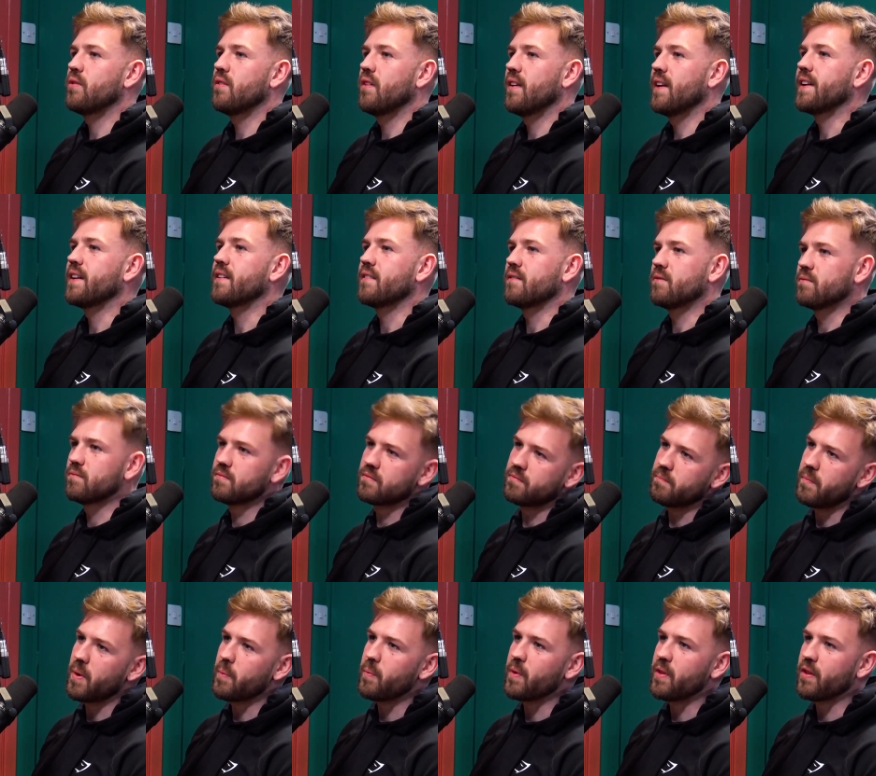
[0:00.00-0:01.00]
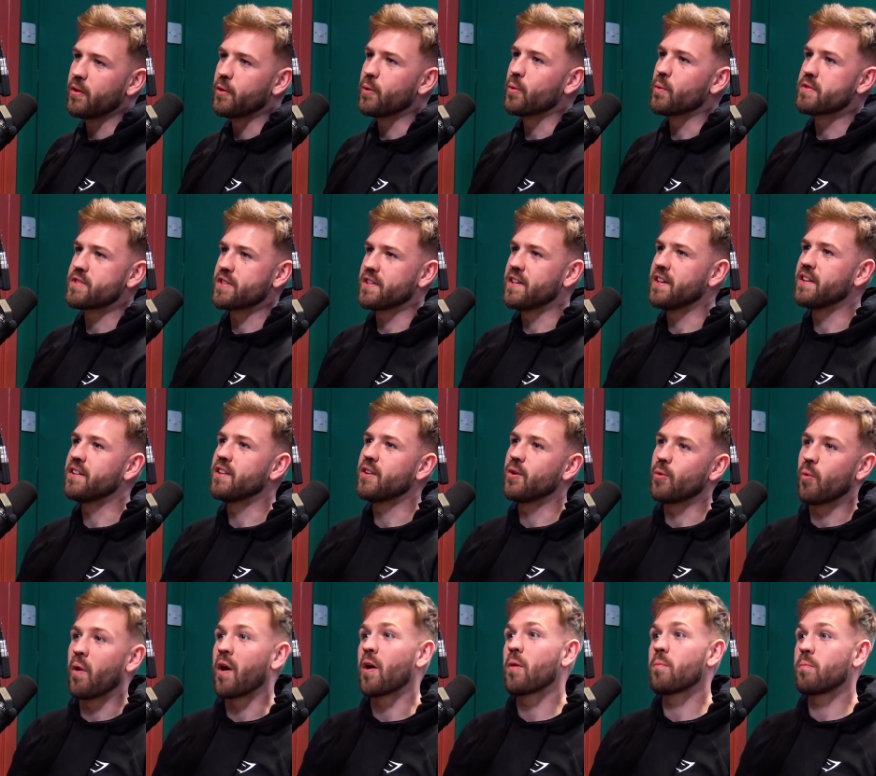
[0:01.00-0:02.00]
like maybe that you were seeing that
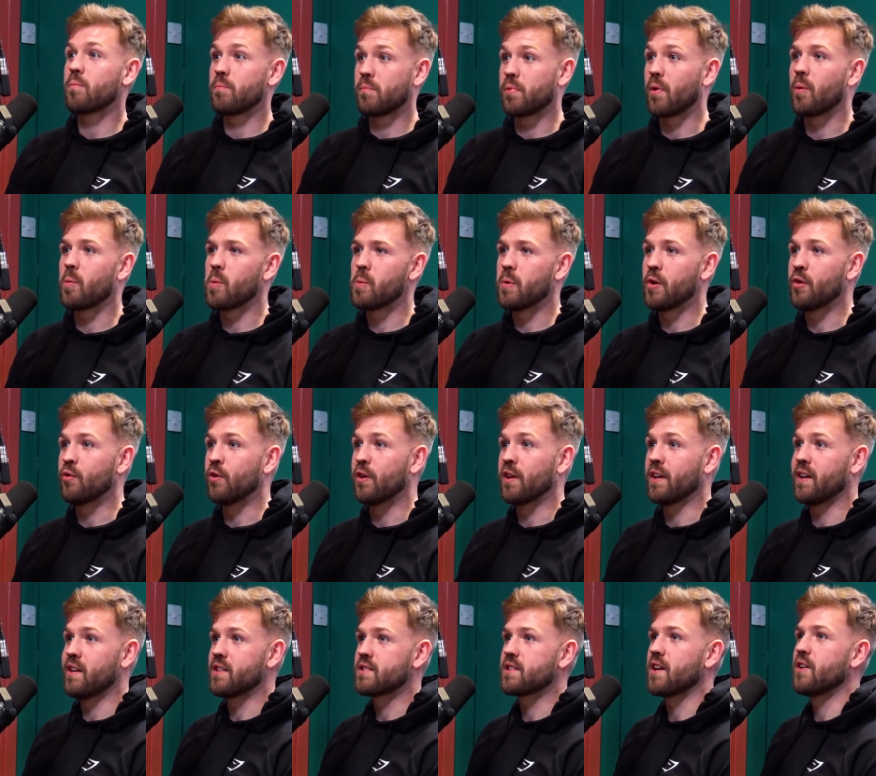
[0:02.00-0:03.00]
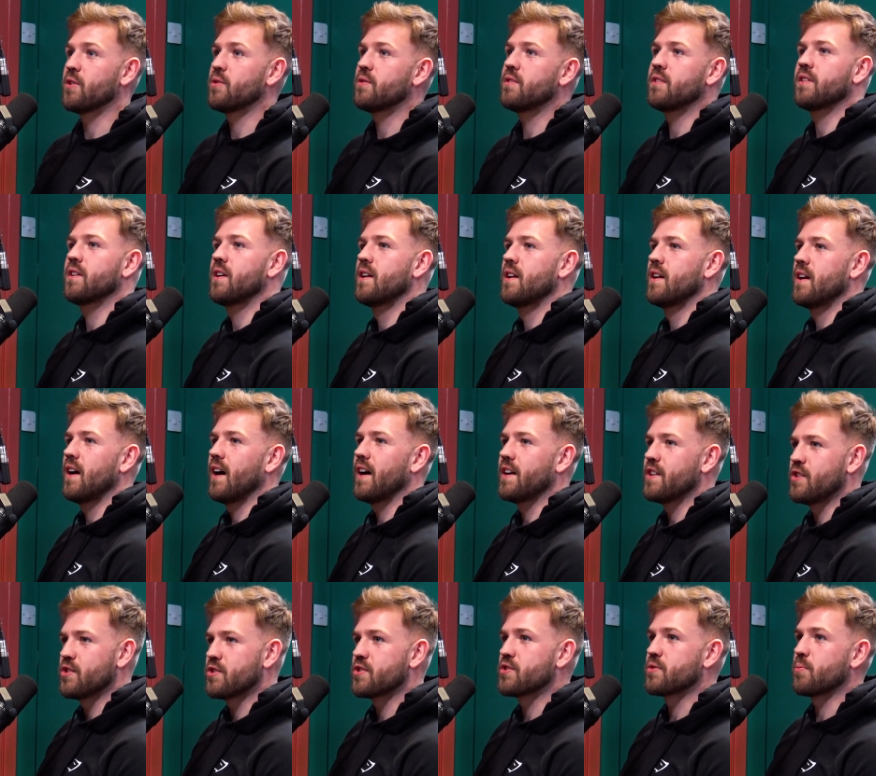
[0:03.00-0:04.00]
were probably really sound. Yeah, yeah, you
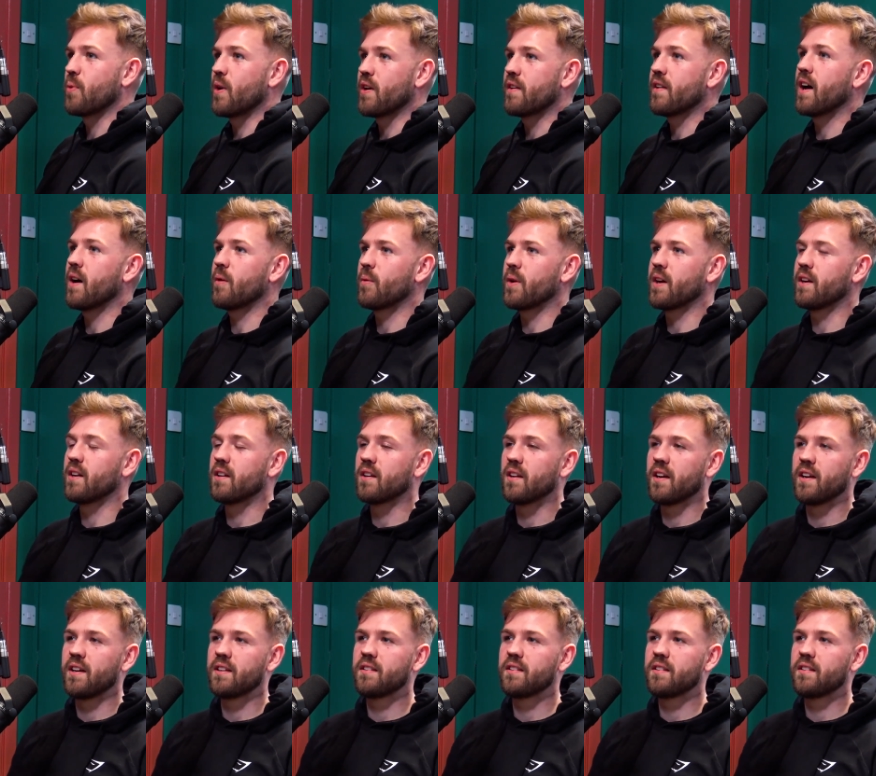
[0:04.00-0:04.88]
of just course. weren't that way inclined.